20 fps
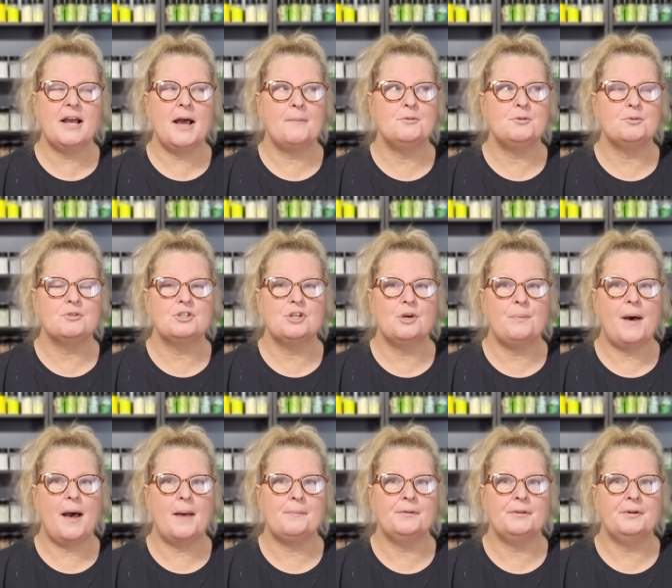cups were so
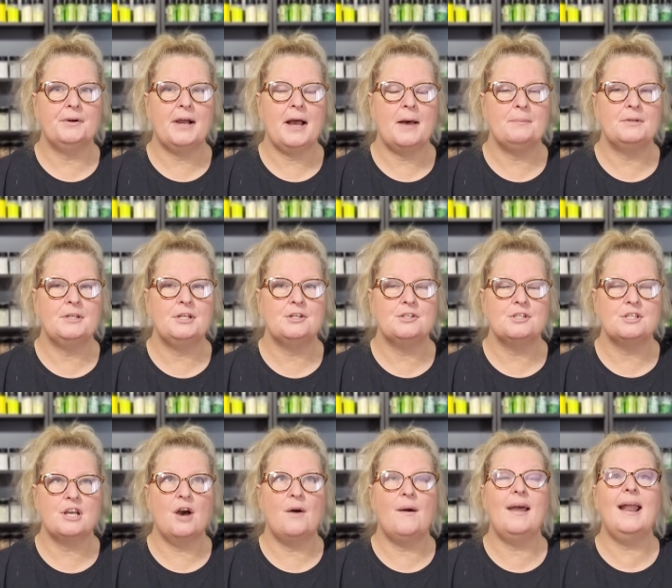popular a couple years
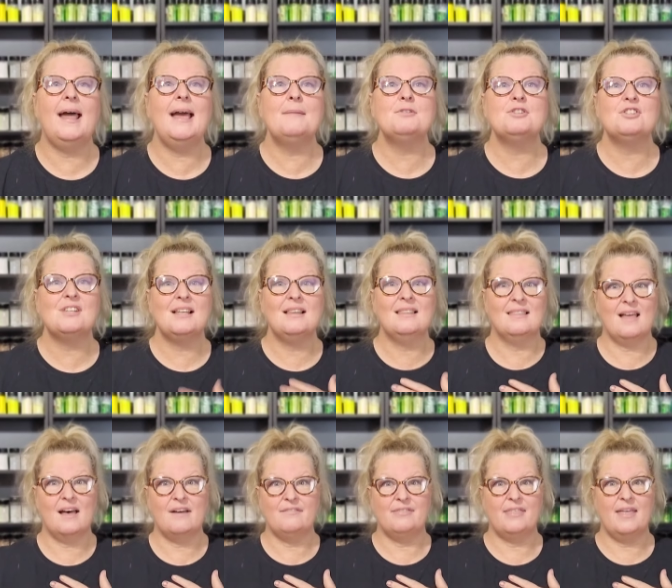ago, and I absolutely
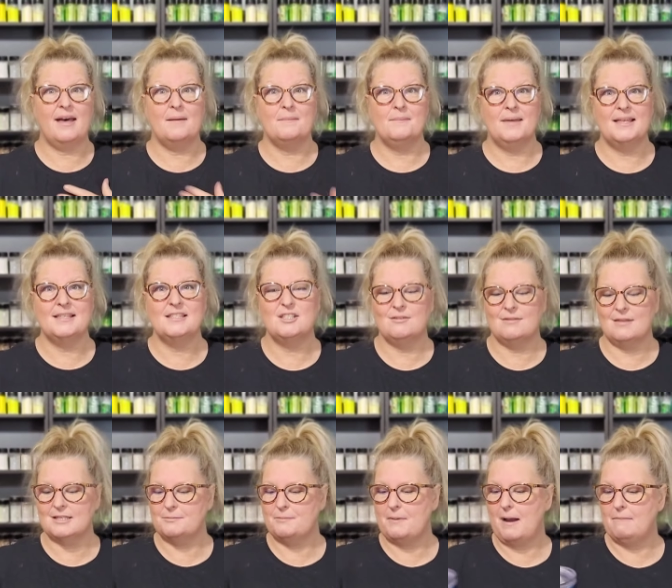love them. And so
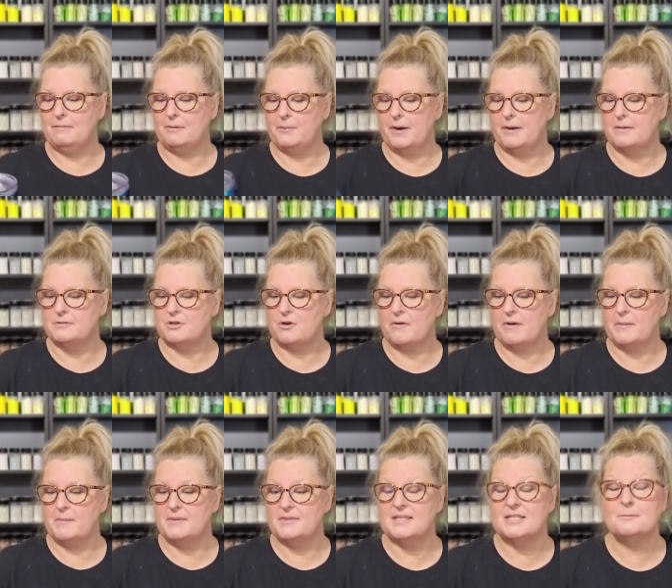that's probably where I was
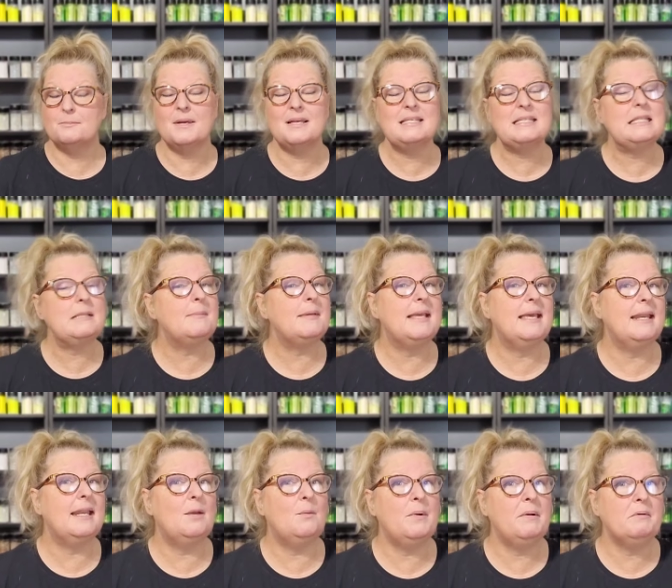going with this. Plus, in the
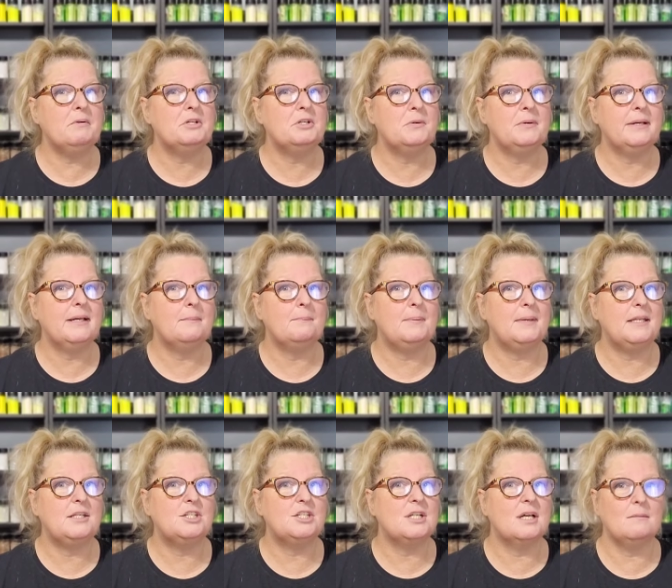beginning, we were doing a
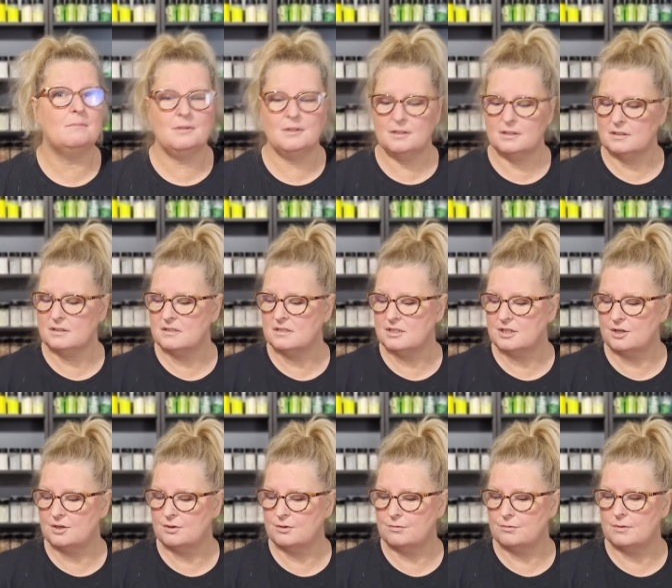beach tumbler,
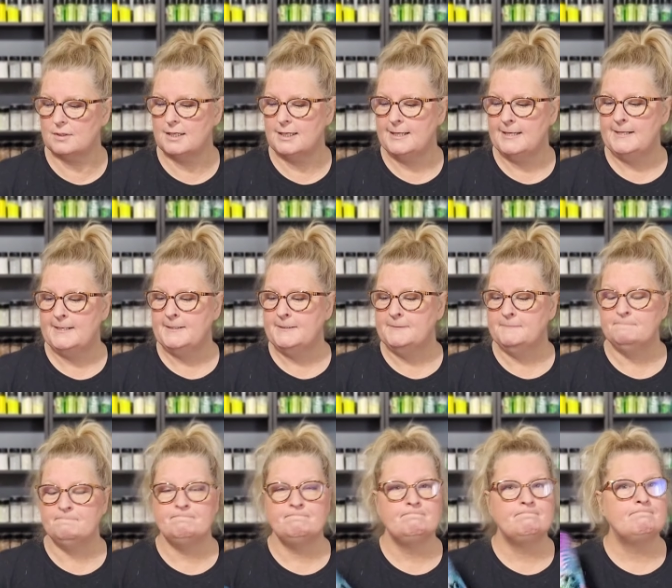so
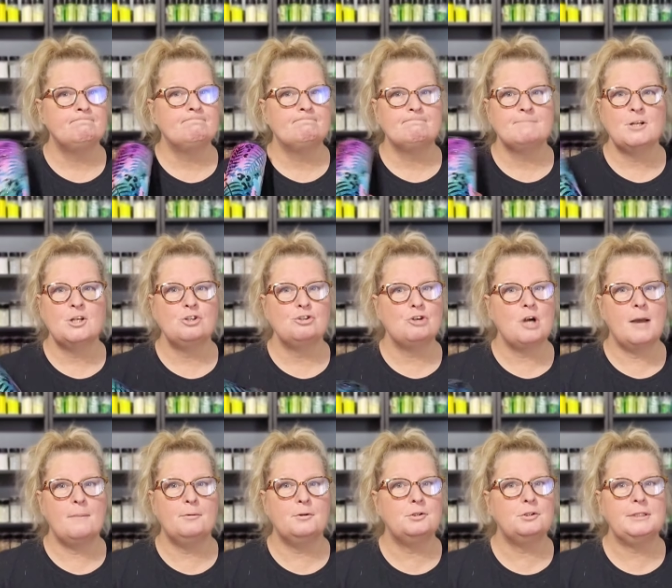
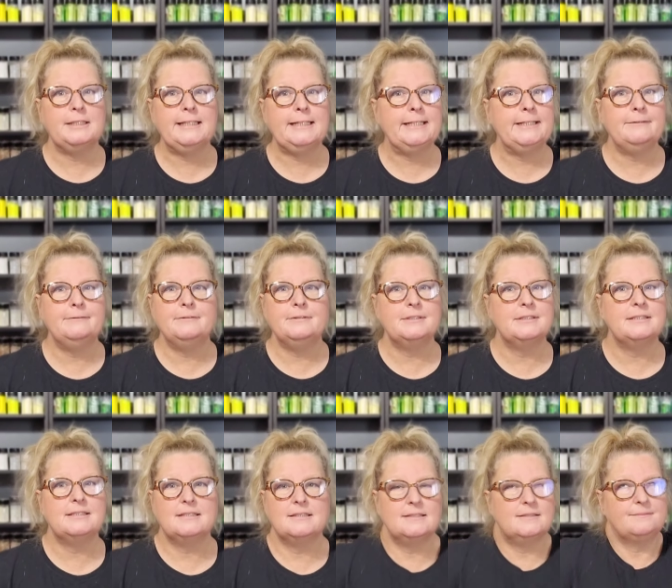tropical
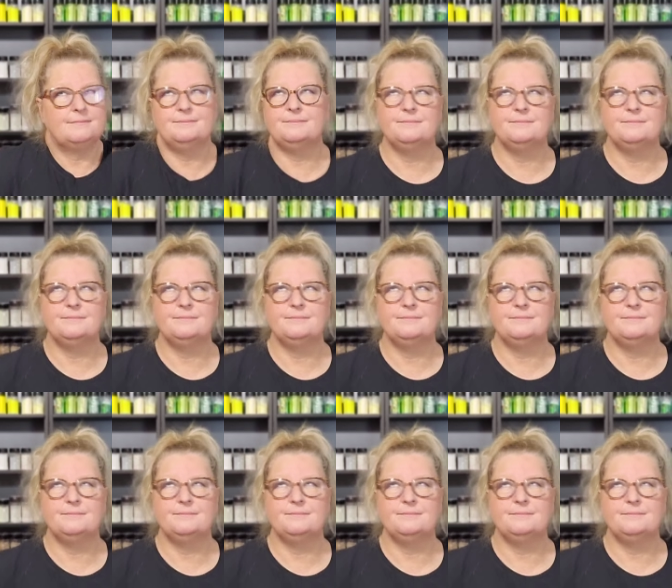leaves.